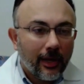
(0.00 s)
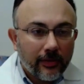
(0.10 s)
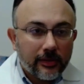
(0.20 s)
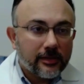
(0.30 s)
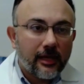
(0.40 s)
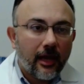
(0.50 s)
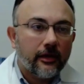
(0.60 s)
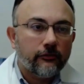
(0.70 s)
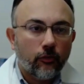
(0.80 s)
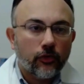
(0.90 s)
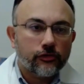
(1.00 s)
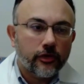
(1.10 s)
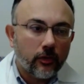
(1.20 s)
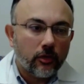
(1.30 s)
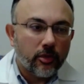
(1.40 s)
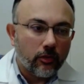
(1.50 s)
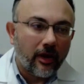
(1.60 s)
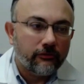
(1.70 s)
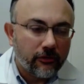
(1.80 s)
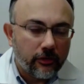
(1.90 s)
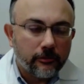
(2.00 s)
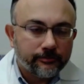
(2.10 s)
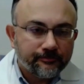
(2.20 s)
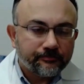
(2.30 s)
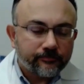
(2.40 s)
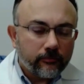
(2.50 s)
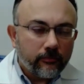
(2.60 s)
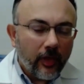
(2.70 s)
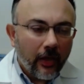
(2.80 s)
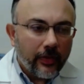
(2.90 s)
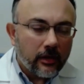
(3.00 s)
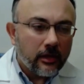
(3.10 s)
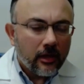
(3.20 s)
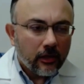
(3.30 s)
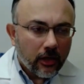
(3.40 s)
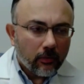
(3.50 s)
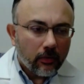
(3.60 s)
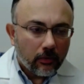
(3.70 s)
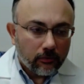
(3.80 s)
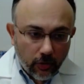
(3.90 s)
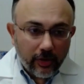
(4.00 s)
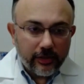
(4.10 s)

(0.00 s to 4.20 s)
and then decide if more screening would be right for you. Now, and then, go ahead,